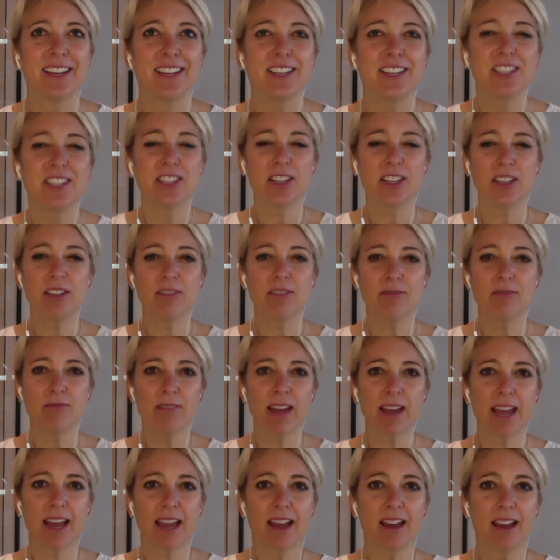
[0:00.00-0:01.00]
do you
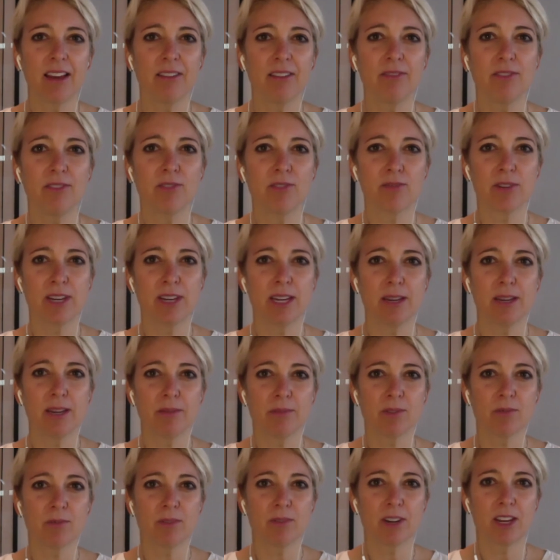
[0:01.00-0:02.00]
have
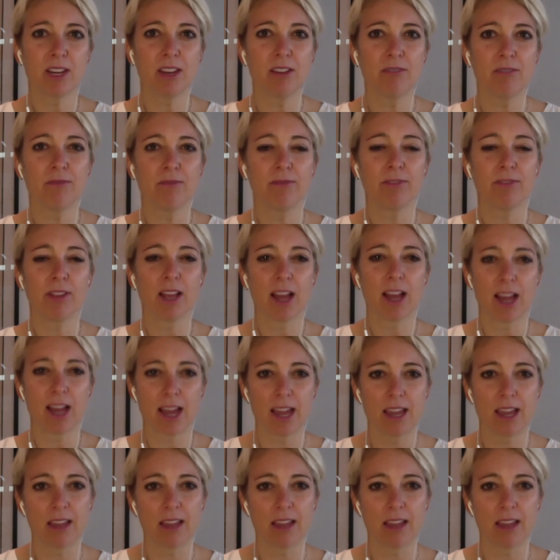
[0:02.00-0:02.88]
dreams where you fly?